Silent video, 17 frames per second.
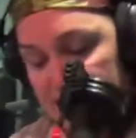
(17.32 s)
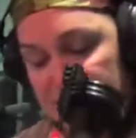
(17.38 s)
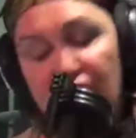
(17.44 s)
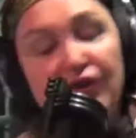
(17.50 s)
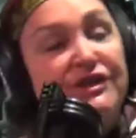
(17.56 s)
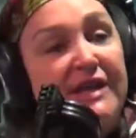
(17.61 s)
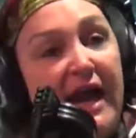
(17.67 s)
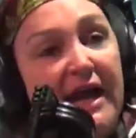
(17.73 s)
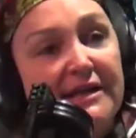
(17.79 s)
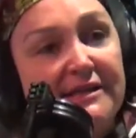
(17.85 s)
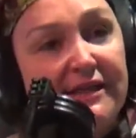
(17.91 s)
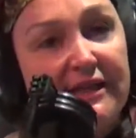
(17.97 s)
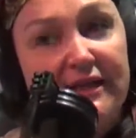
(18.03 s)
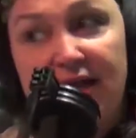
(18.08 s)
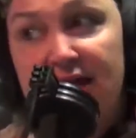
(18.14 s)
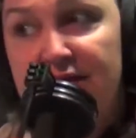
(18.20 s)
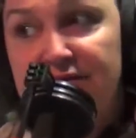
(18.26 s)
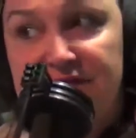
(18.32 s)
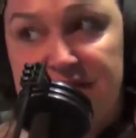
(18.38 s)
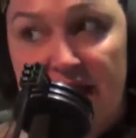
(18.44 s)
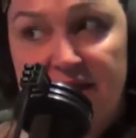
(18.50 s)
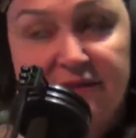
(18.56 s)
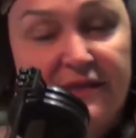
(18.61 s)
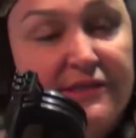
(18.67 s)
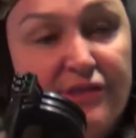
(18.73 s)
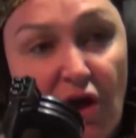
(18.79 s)
So Daisy leaves.
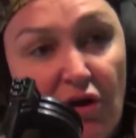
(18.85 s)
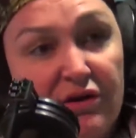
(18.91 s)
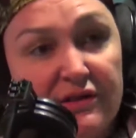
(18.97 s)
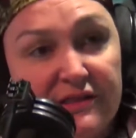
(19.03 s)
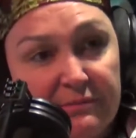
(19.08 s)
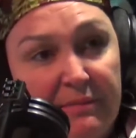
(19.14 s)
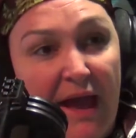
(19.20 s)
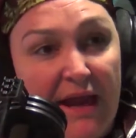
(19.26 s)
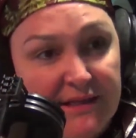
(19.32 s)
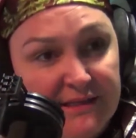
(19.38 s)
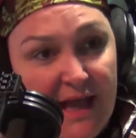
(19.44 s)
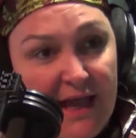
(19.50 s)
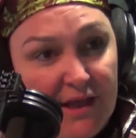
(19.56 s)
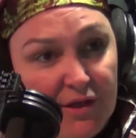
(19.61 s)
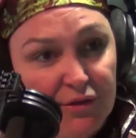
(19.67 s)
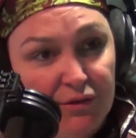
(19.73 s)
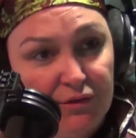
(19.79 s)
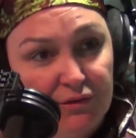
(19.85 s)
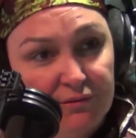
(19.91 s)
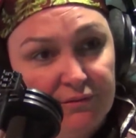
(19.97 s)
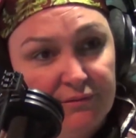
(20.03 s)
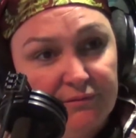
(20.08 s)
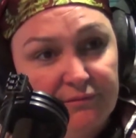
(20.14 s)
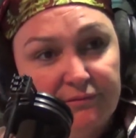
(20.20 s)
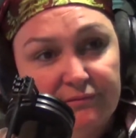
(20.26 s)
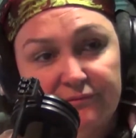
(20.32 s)
Daisy's told us about his ankle.
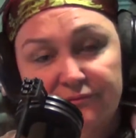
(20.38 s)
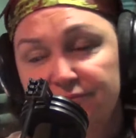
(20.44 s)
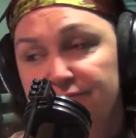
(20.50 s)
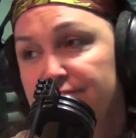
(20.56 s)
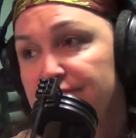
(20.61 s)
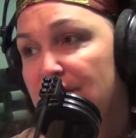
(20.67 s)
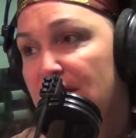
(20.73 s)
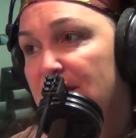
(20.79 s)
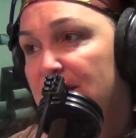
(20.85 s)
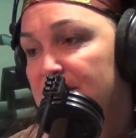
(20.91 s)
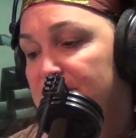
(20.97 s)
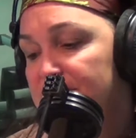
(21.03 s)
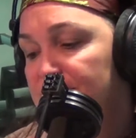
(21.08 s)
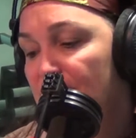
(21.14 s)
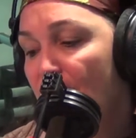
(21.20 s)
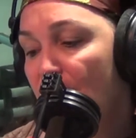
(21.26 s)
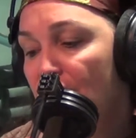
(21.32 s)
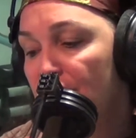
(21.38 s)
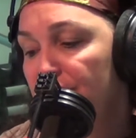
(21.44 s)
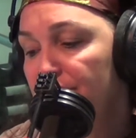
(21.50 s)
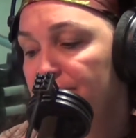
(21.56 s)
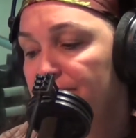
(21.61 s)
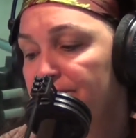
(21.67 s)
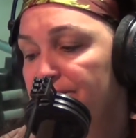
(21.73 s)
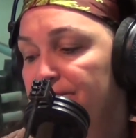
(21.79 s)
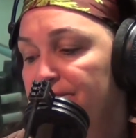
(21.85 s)
So
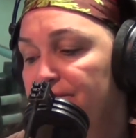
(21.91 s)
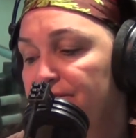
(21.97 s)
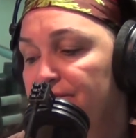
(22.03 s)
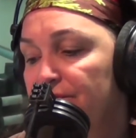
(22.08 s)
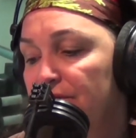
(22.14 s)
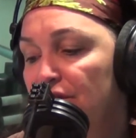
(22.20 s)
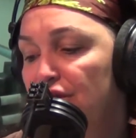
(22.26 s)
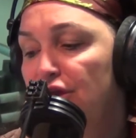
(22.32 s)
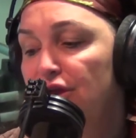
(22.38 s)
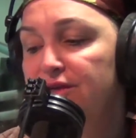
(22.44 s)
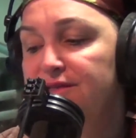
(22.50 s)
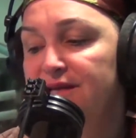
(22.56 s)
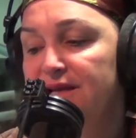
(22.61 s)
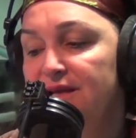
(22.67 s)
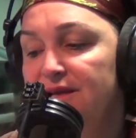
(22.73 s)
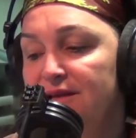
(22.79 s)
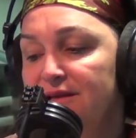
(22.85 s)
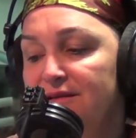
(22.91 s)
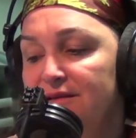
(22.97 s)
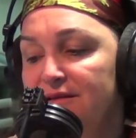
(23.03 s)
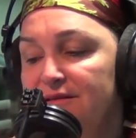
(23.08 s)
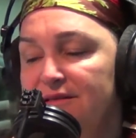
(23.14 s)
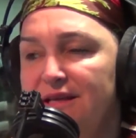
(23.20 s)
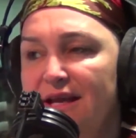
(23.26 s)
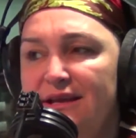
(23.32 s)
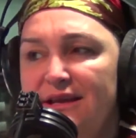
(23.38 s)
mm. Hughesy
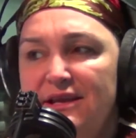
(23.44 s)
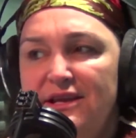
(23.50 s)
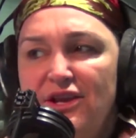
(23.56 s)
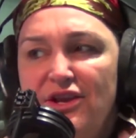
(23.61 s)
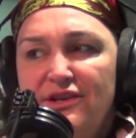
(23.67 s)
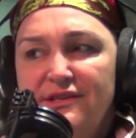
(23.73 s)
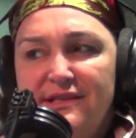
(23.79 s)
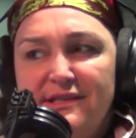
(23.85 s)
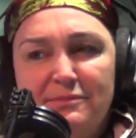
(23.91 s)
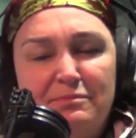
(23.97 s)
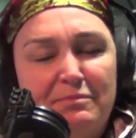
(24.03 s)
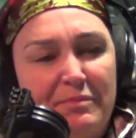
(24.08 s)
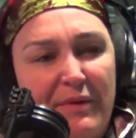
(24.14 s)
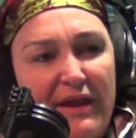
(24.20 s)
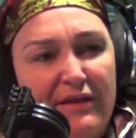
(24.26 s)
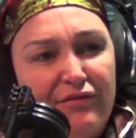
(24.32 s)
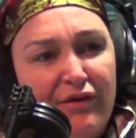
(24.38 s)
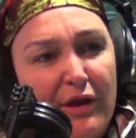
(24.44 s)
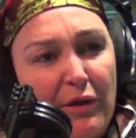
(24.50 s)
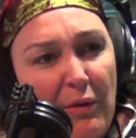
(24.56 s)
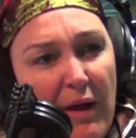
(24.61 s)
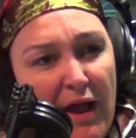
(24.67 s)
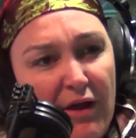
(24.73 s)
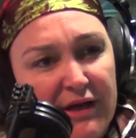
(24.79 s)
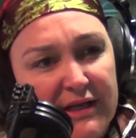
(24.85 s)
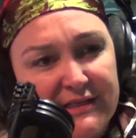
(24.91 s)
suddenly Hughesy's beavering
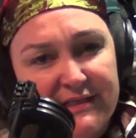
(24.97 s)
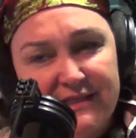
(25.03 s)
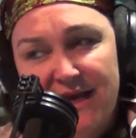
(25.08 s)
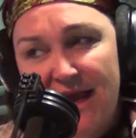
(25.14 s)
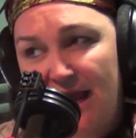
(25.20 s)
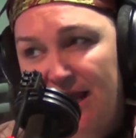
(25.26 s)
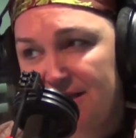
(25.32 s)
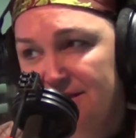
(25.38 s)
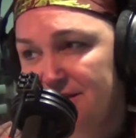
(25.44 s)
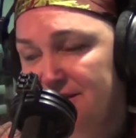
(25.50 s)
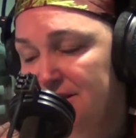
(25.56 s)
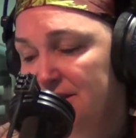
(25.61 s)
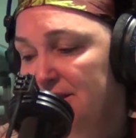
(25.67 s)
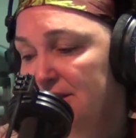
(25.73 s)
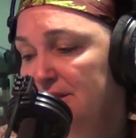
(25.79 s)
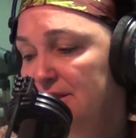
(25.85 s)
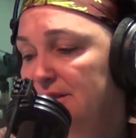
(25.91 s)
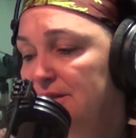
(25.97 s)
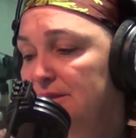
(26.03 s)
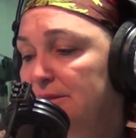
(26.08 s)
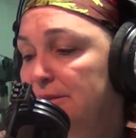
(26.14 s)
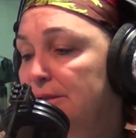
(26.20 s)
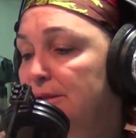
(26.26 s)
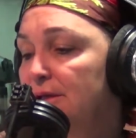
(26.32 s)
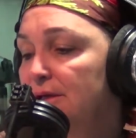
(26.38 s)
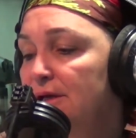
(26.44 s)
away on his text.
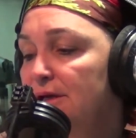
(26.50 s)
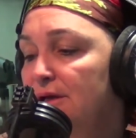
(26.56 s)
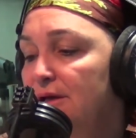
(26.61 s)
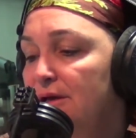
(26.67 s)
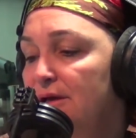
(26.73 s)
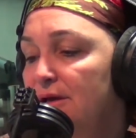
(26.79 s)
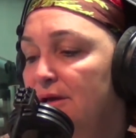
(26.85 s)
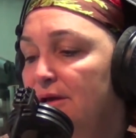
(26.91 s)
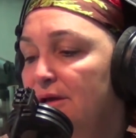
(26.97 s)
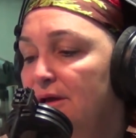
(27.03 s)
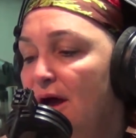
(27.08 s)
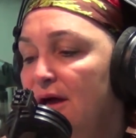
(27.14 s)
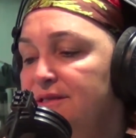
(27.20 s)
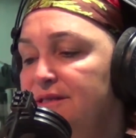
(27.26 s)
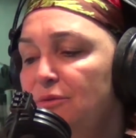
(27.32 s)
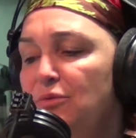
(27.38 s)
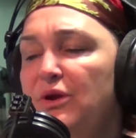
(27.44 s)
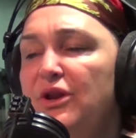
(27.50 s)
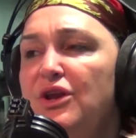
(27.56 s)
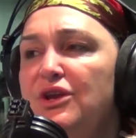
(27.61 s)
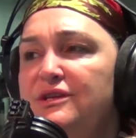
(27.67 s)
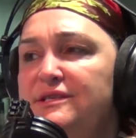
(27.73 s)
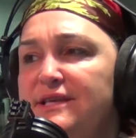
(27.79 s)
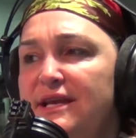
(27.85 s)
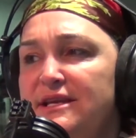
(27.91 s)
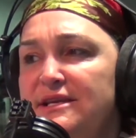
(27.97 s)
I said, "What are
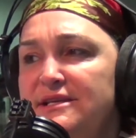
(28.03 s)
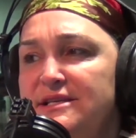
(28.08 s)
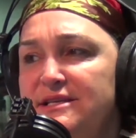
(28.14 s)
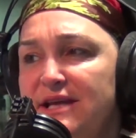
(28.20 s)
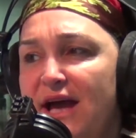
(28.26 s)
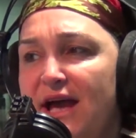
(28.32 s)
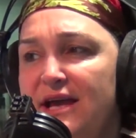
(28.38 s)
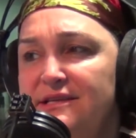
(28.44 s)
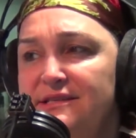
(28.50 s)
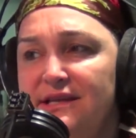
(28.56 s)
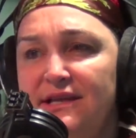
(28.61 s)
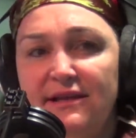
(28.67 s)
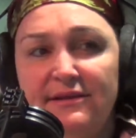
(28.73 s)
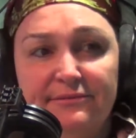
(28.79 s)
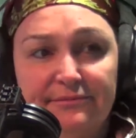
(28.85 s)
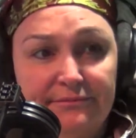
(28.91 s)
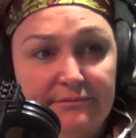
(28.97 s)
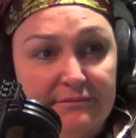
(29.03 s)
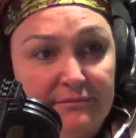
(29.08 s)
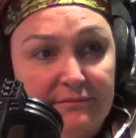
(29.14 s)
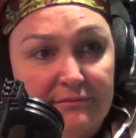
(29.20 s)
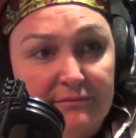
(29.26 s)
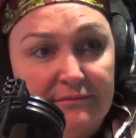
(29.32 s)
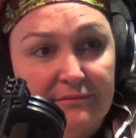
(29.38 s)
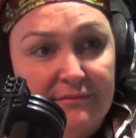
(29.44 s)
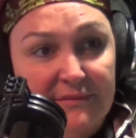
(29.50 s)
you sending to Daisy?"
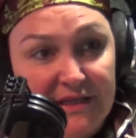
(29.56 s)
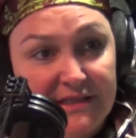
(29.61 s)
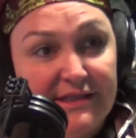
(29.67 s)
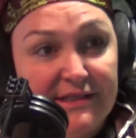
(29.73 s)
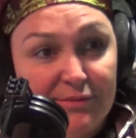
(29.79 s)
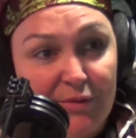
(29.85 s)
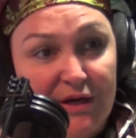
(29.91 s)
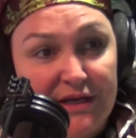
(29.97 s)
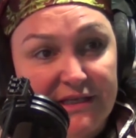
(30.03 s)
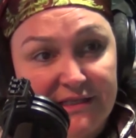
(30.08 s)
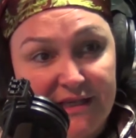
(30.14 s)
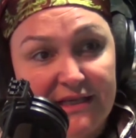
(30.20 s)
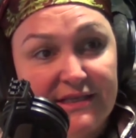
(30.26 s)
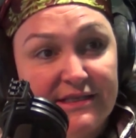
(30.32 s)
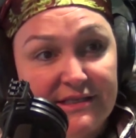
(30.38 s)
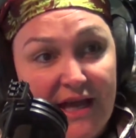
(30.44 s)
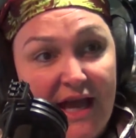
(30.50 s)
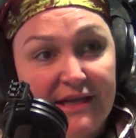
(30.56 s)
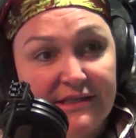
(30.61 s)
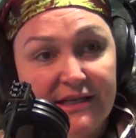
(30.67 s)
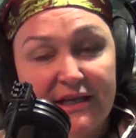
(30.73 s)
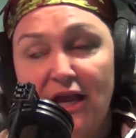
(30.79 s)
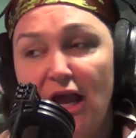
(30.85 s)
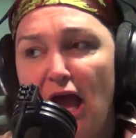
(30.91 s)
This is what he sent to Daisy.